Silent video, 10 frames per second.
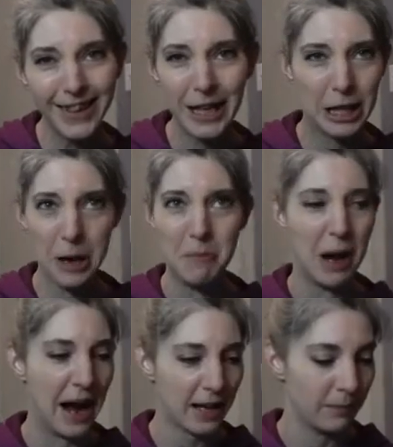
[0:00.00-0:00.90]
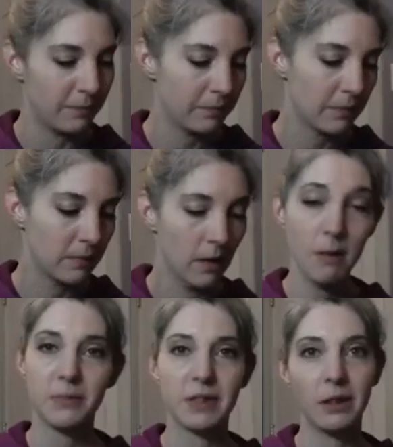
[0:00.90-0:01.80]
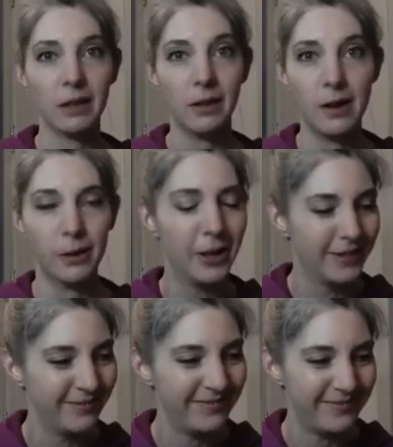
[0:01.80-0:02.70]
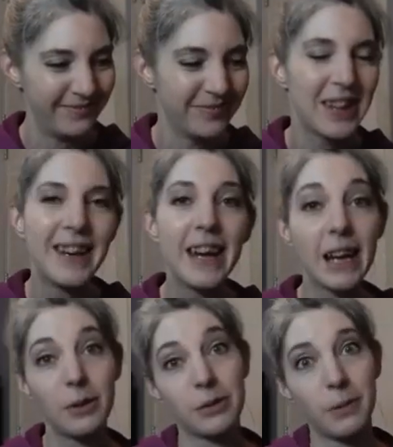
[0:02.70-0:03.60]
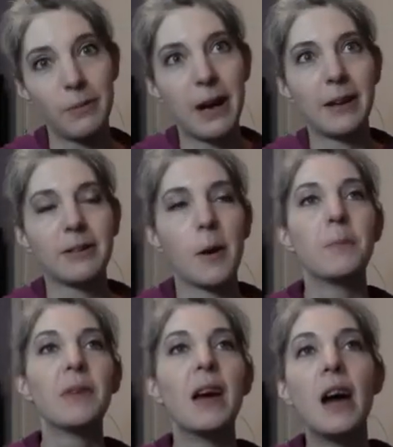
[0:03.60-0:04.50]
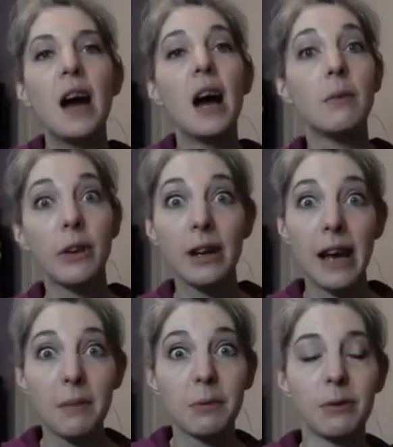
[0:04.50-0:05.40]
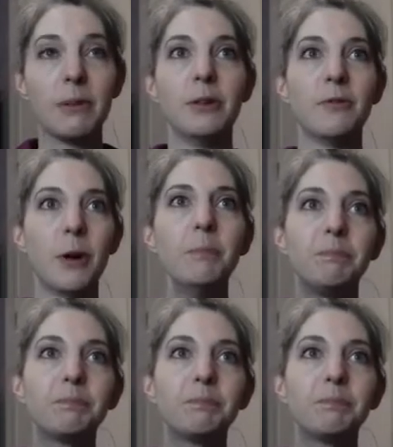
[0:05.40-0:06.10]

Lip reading: come back and nope, still didn't load. It was pretty bad. So I'm very happy with my new phone.